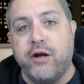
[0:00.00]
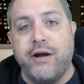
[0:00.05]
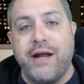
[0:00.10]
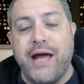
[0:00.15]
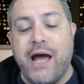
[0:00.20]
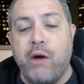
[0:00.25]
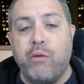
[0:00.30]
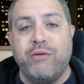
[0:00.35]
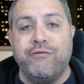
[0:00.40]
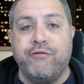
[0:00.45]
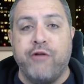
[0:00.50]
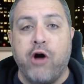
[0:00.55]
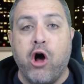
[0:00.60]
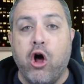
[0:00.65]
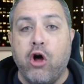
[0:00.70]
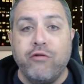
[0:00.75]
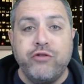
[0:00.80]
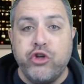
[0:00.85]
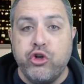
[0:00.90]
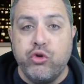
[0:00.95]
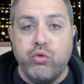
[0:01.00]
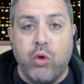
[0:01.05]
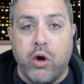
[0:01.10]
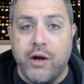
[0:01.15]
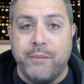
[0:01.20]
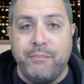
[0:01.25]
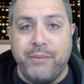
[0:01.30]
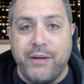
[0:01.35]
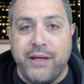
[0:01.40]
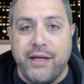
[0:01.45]
on how involved you want
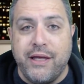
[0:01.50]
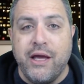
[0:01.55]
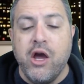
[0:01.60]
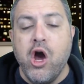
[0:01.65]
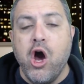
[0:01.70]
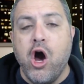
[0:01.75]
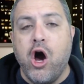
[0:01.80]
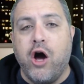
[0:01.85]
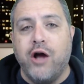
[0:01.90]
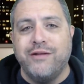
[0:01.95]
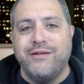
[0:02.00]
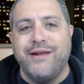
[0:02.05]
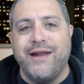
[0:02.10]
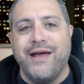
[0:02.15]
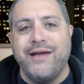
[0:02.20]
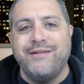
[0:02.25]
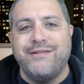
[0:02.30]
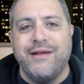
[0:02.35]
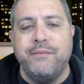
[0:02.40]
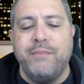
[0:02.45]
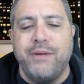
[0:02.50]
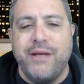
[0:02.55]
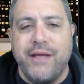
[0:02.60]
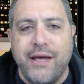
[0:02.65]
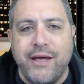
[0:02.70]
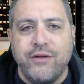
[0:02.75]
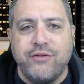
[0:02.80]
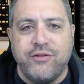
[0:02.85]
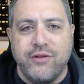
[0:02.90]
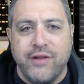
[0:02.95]
to be on tonight's N B
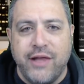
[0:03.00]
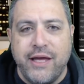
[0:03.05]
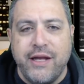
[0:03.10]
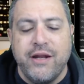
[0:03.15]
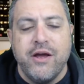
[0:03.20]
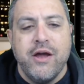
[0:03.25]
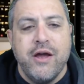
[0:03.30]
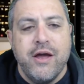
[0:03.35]
A slate.